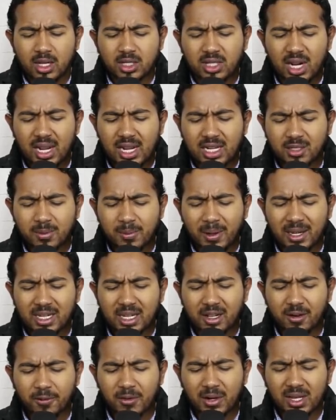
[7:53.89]
Change my
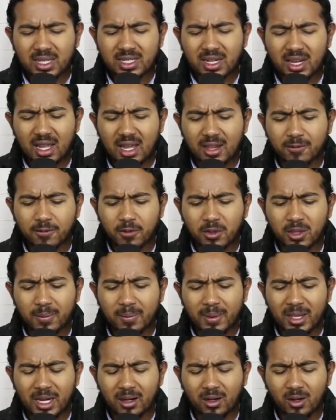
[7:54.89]
dear friend's life for the
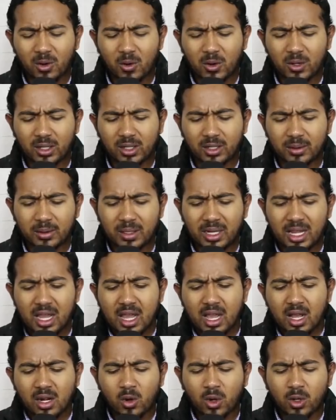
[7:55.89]
better, Lord.
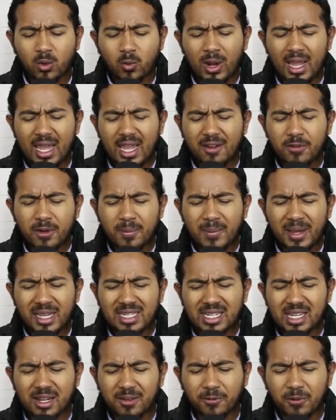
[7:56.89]
Lord, wherever my
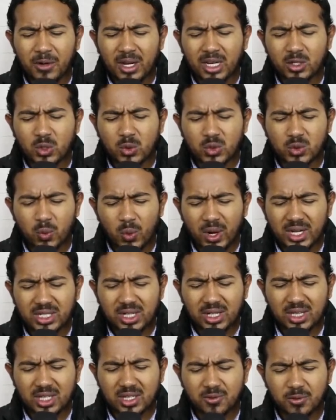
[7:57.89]
dear friend who's
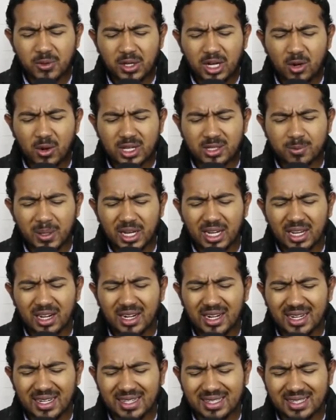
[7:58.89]
watching this video has been
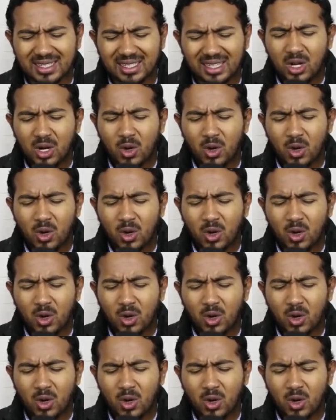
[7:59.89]
hurt